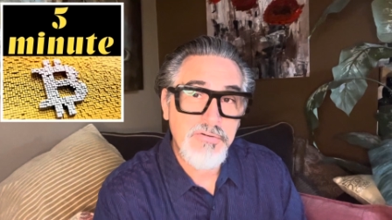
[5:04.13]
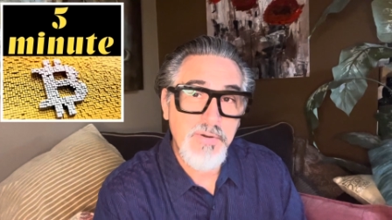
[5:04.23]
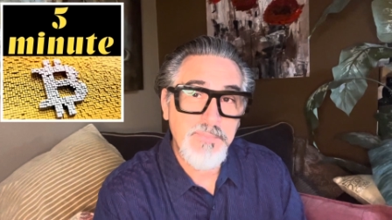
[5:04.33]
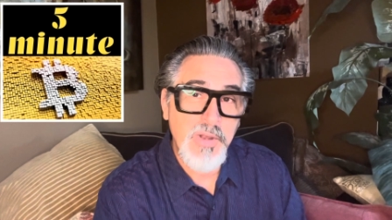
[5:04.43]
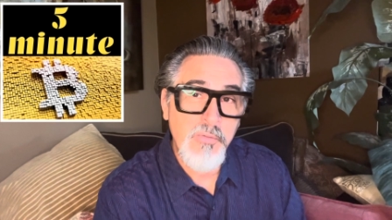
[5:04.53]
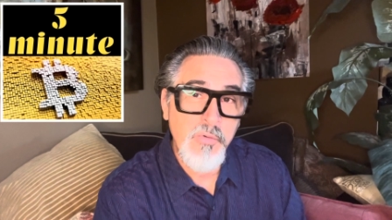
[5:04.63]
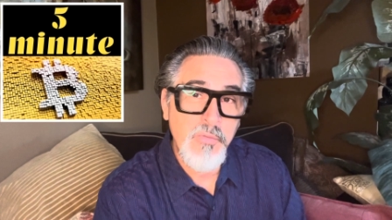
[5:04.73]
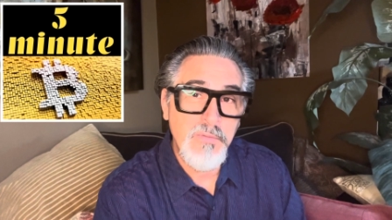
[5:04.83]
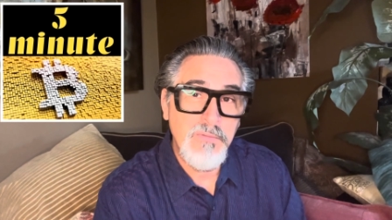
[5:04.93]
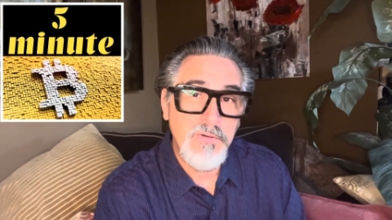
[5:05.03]

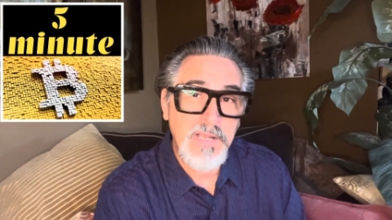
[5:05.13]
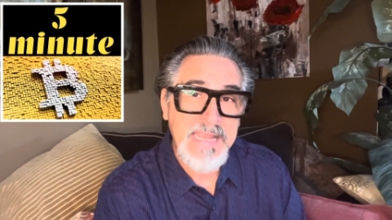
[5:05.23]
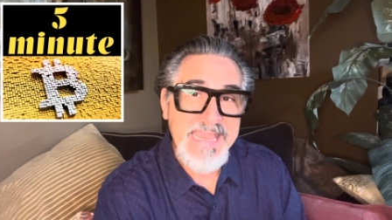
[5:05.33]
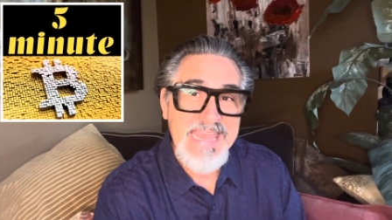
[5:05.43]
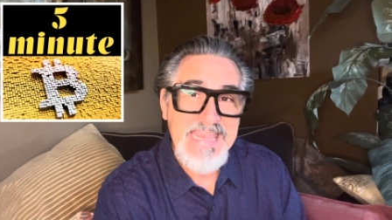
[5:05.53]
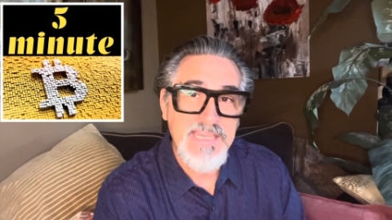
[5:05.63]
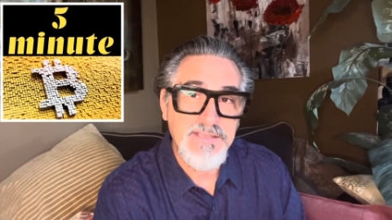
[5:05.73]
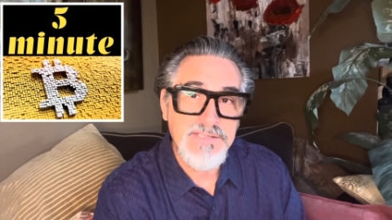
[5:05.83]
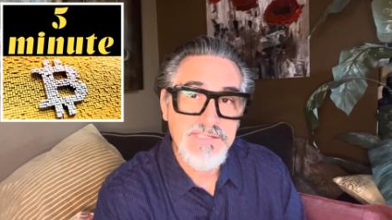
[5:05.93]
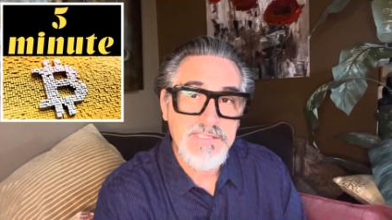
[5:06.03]
crypto
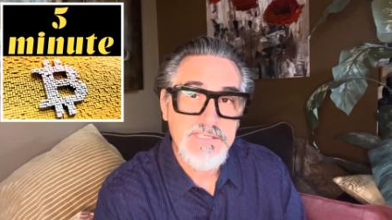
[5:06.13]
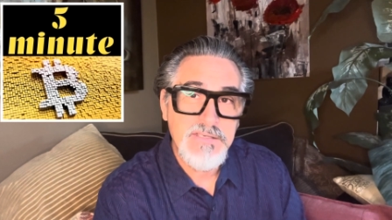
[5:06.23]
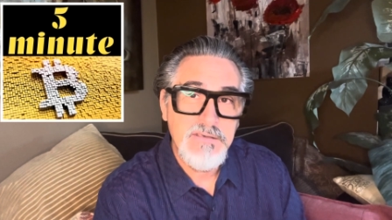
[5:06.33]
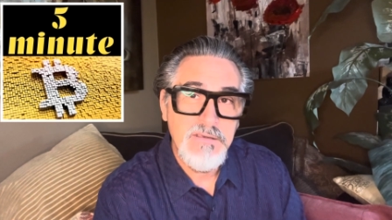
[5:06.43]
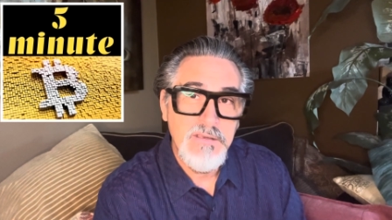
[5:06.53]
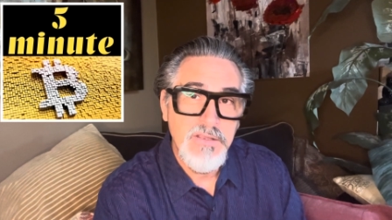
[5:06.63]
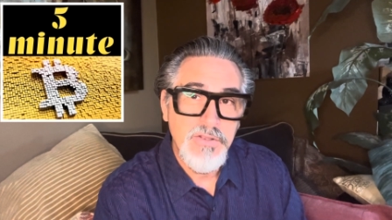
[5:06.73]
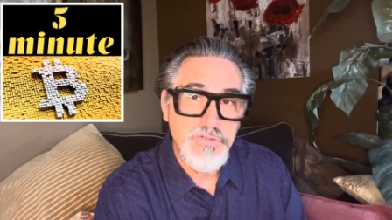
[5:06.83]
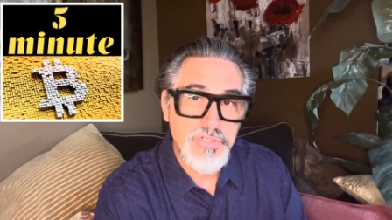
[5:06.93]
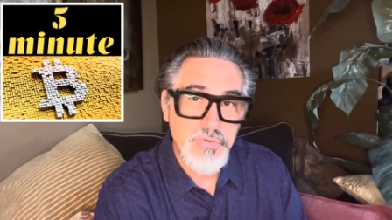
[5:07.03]
keys
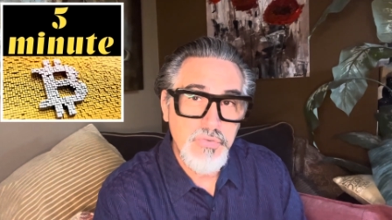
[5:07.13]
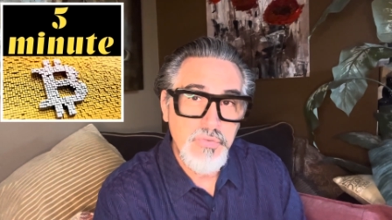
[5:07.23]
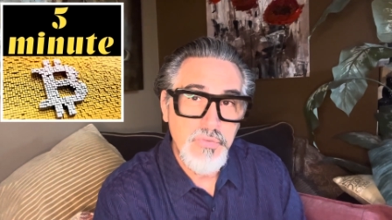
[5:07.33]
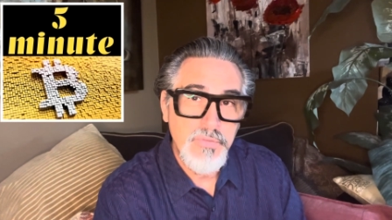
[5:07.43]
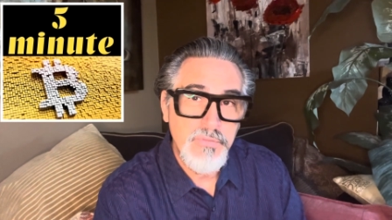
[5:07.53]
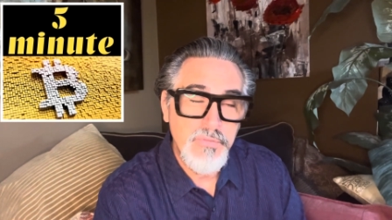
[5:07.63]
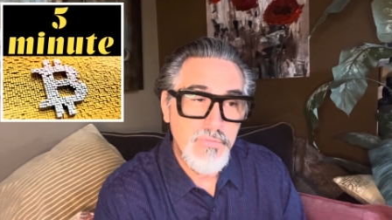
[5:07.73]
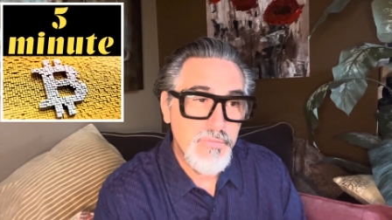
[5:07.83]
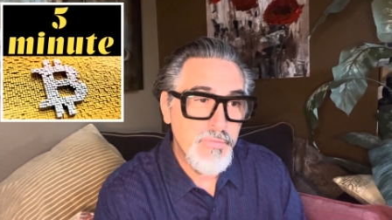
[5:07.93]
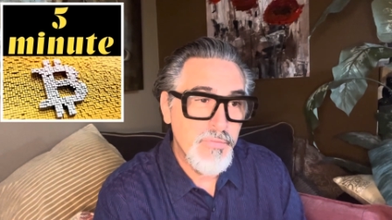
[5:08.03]
to
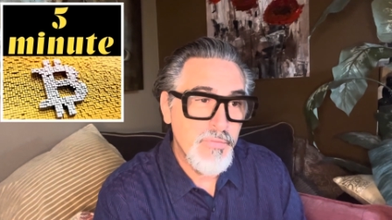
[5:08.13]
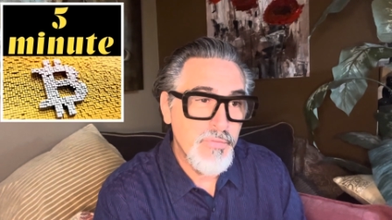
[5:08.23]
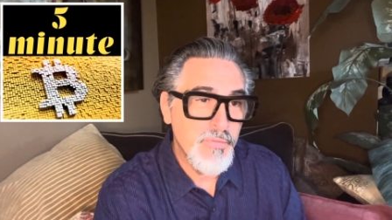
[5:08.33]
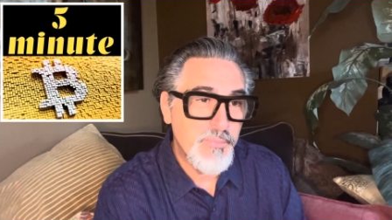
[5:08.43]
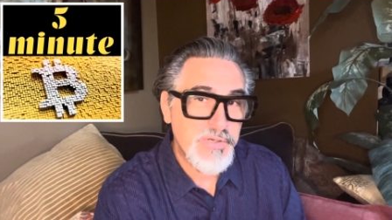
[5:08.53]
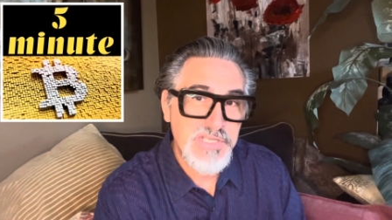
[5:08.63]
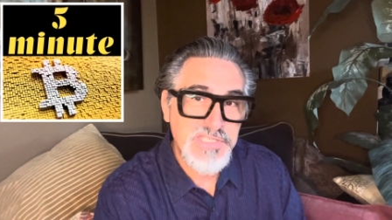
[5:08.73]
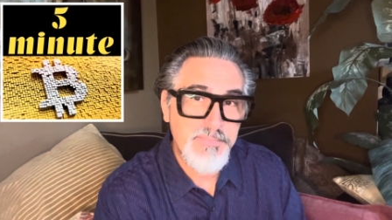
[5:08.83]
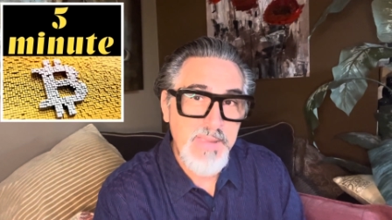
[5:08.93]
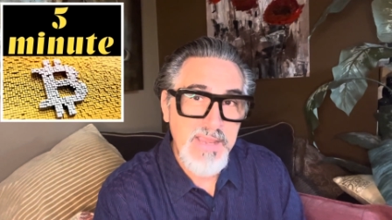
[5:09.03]

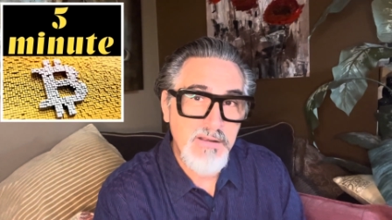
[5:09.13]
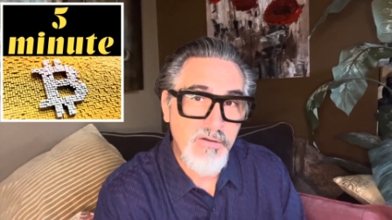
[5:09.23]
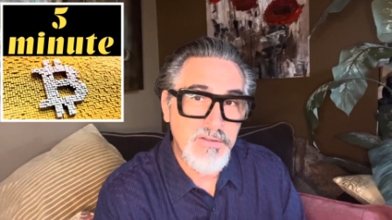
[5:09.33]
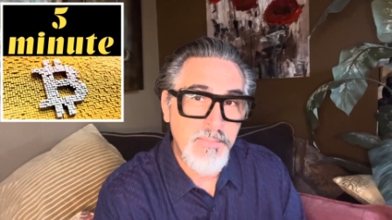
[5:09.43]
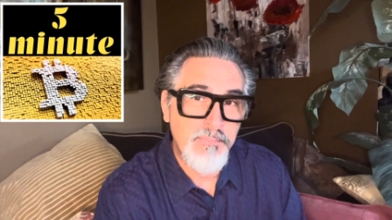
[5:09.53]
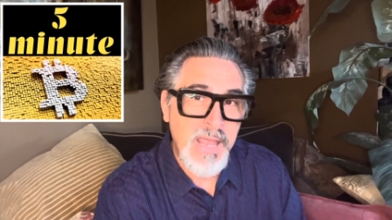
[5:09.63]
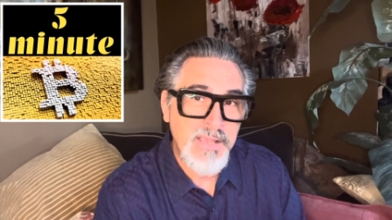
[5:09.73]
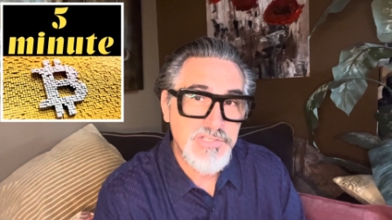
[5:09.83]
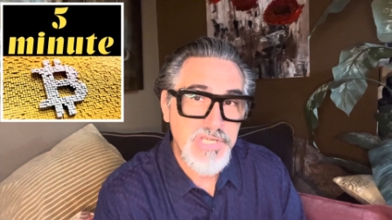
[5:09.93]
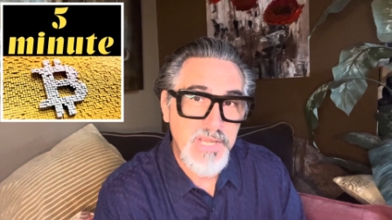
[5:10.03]
participate on the
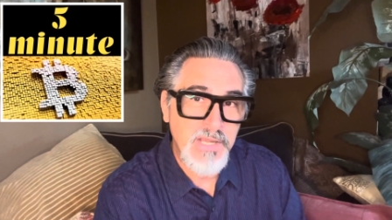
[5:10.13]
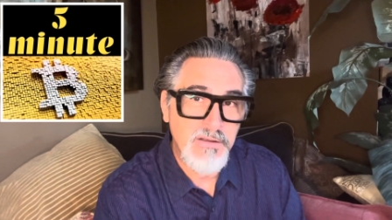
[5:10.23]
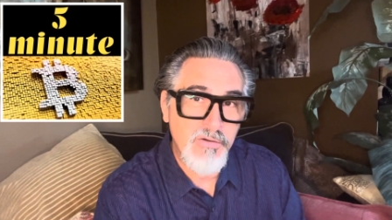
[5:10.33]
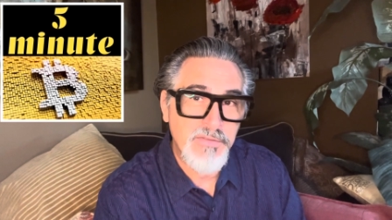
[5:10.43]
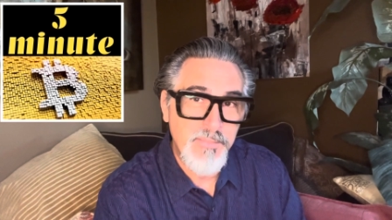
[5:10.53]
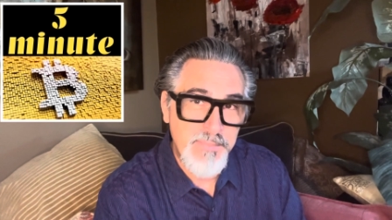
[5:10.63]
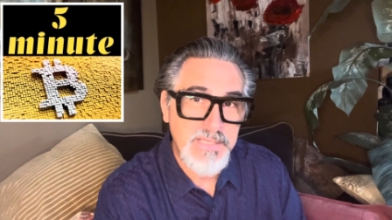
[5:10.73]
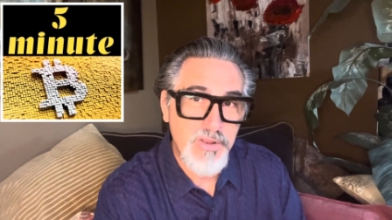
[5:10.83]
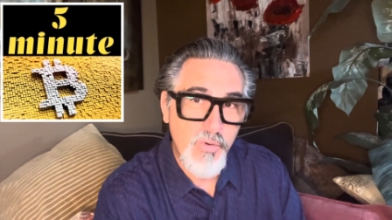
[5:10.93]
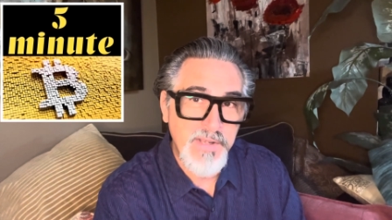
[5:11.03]
blockchain, on the
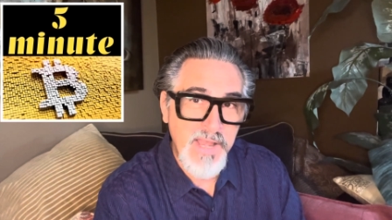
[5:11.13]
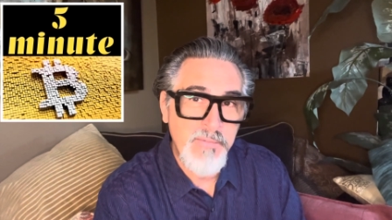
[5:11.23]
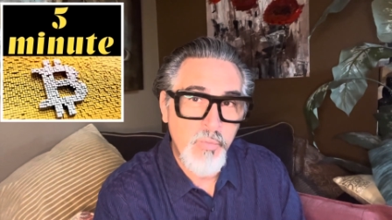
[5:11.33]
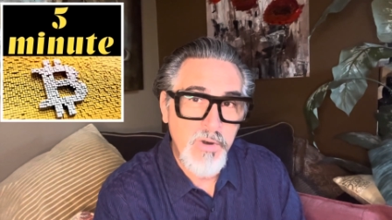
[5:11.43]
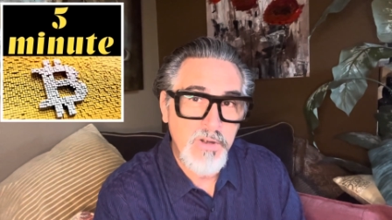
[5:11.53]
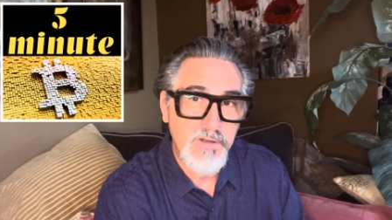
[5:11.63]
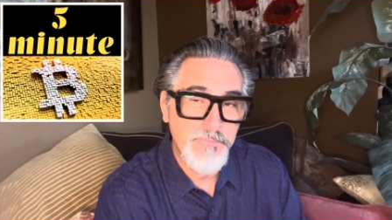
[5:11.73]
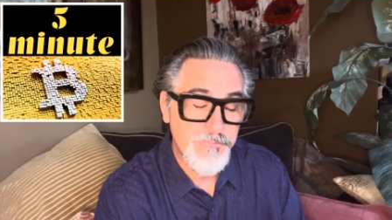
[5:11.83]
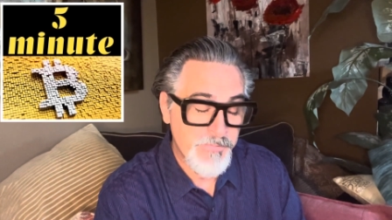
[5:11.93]
Bitcoin network.